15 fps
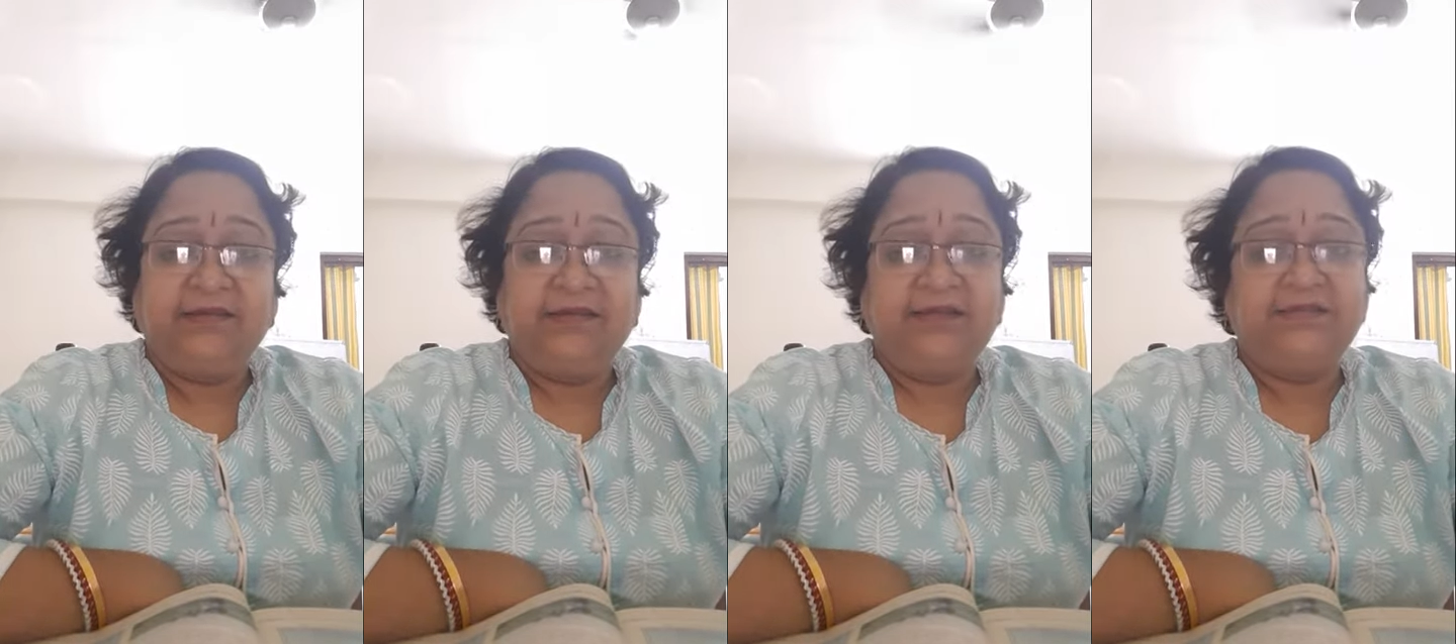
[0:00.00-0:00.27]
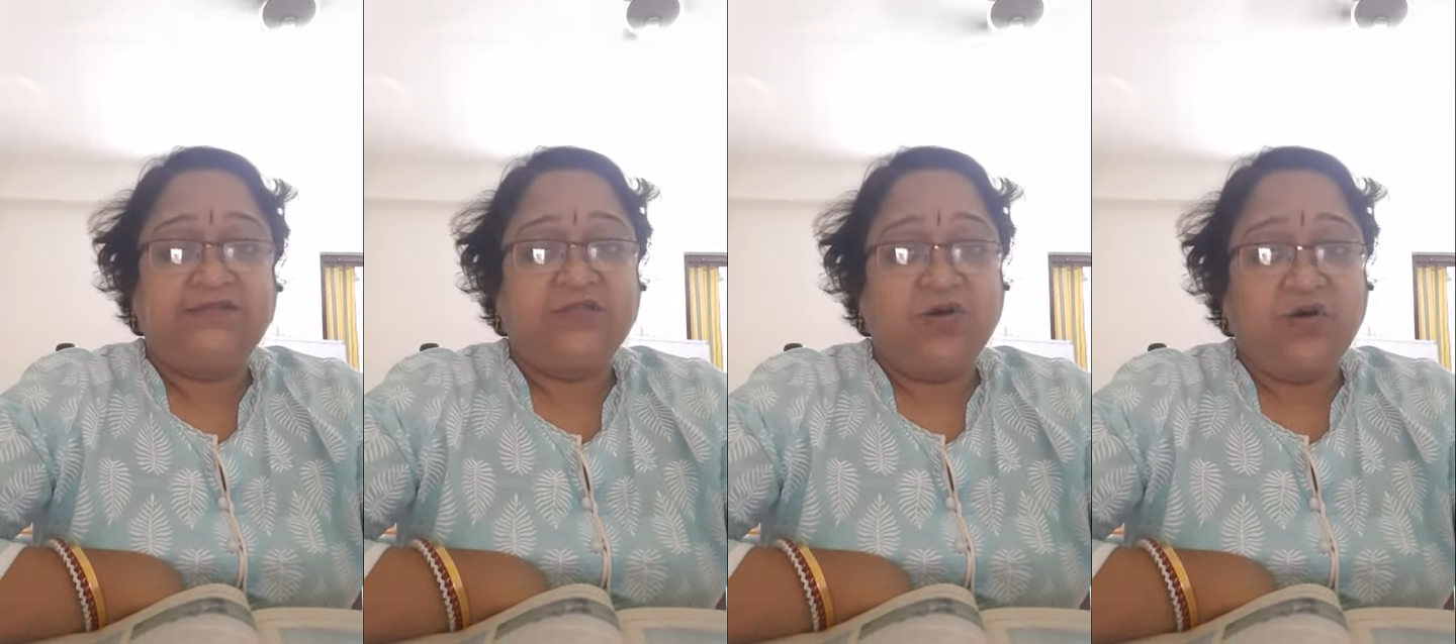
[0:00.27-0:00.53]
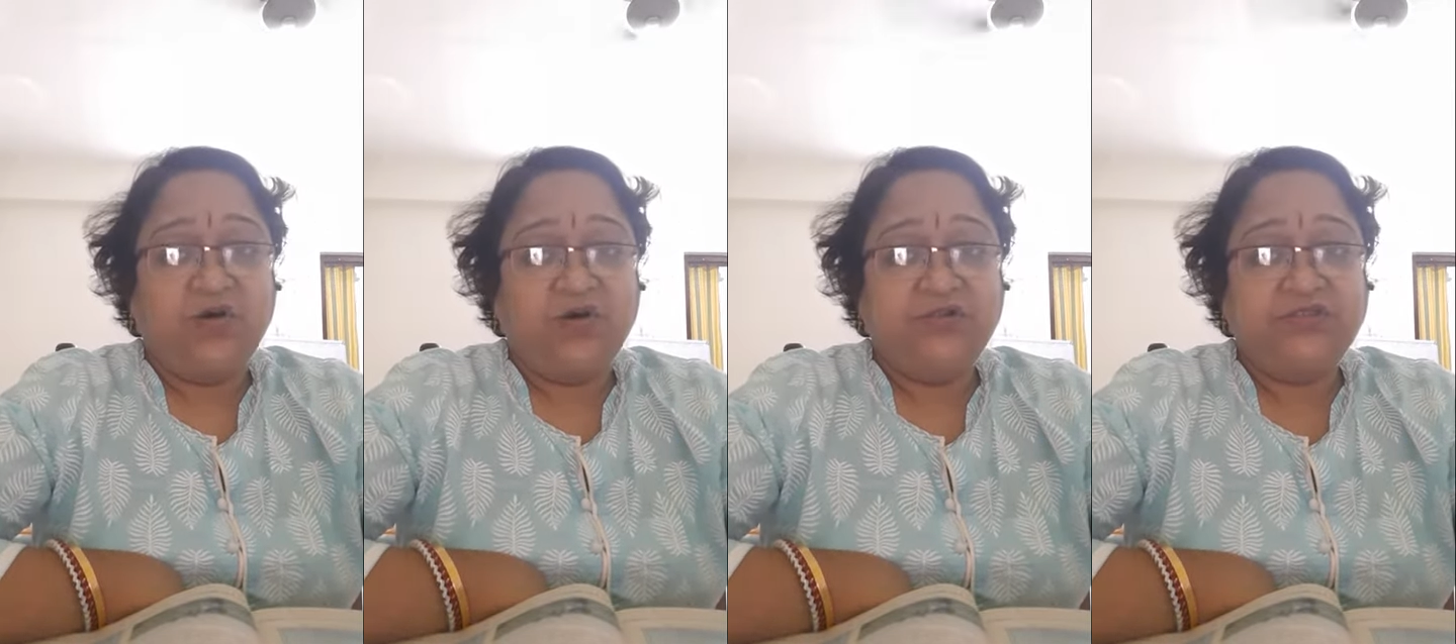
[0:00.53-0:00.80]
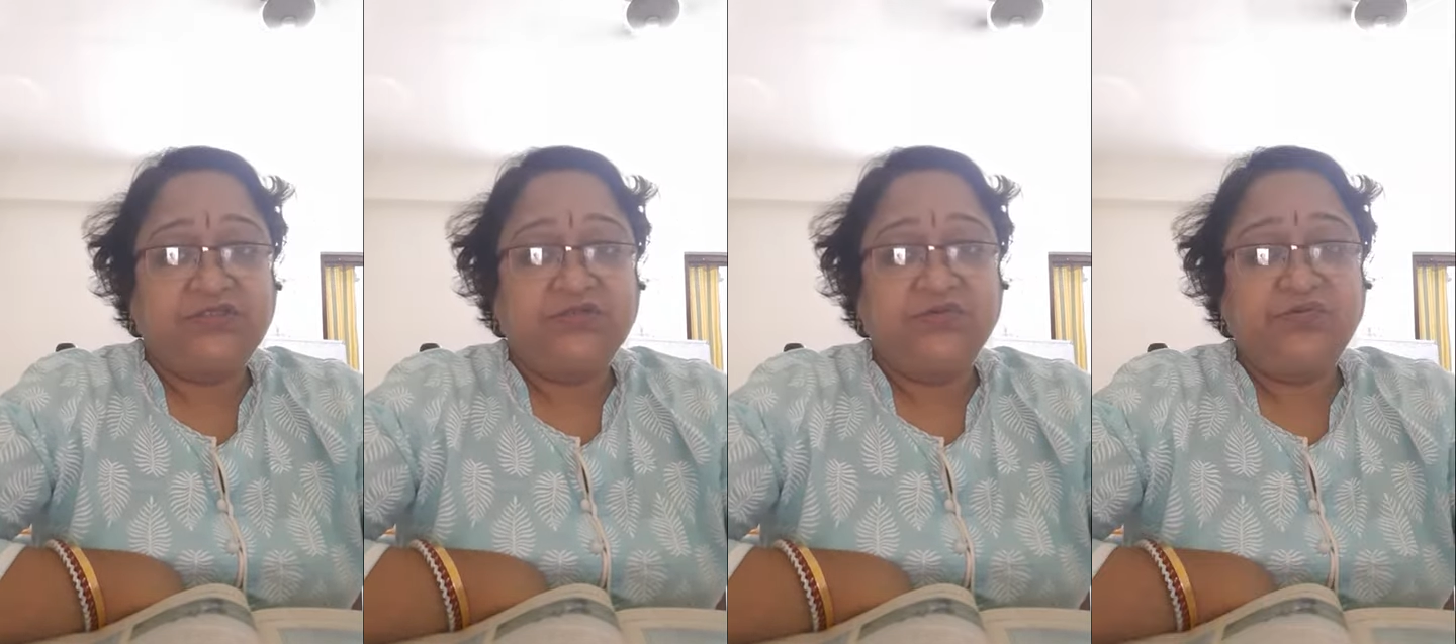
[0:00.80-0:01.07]
is
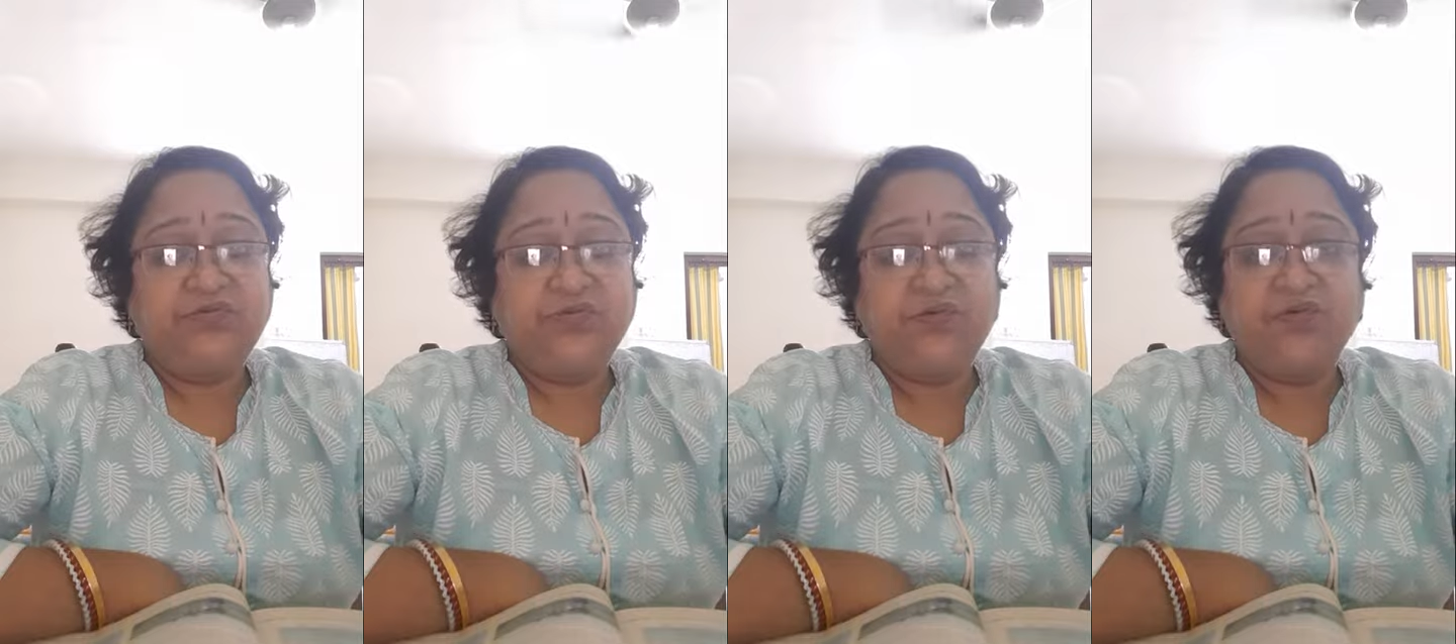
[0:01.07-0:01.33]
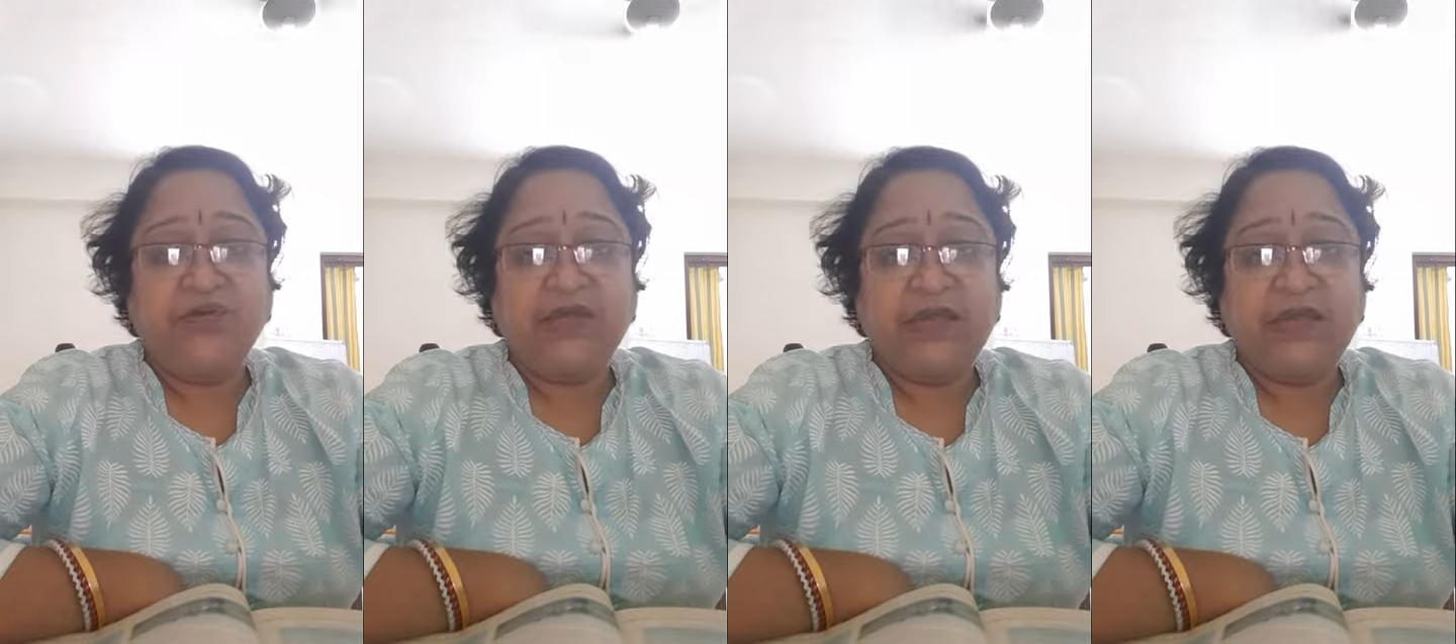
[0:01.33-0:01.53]
also known